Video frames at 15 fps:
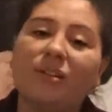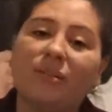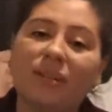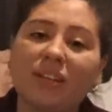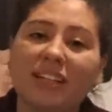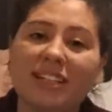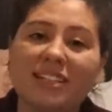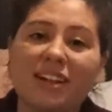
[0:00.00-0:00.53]

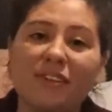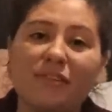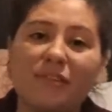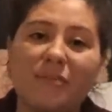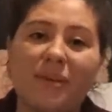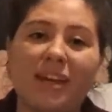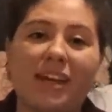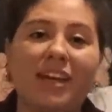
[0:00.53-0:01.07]
really tough
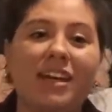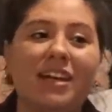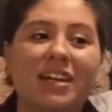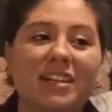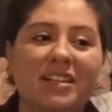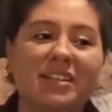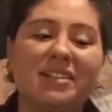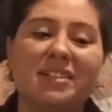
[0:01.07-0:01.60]
for me
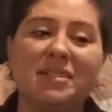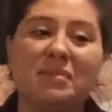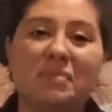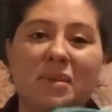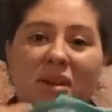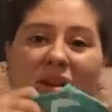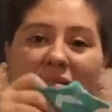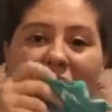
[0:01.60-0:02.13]
to just
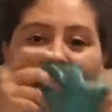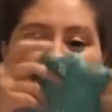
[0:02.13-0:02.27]
be on